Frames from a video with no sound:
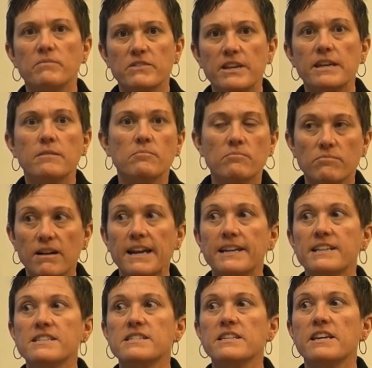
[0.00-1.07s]
teen
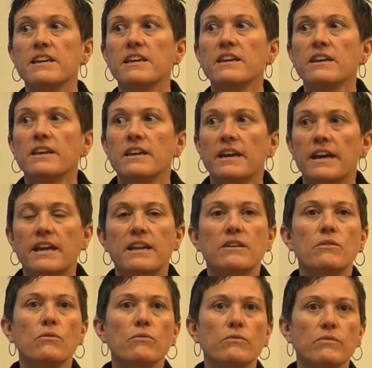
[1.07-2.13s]
pregnancy
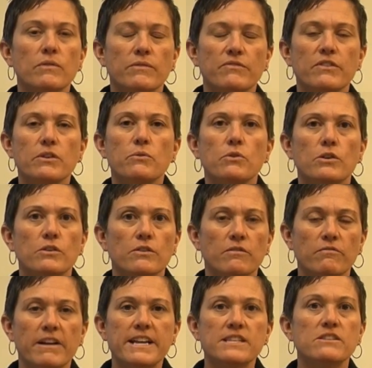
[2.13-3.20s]
and fewer
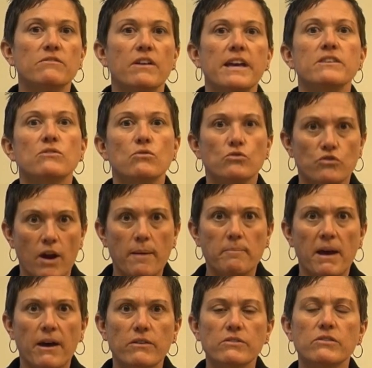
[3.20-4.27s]
rates of high school dropout.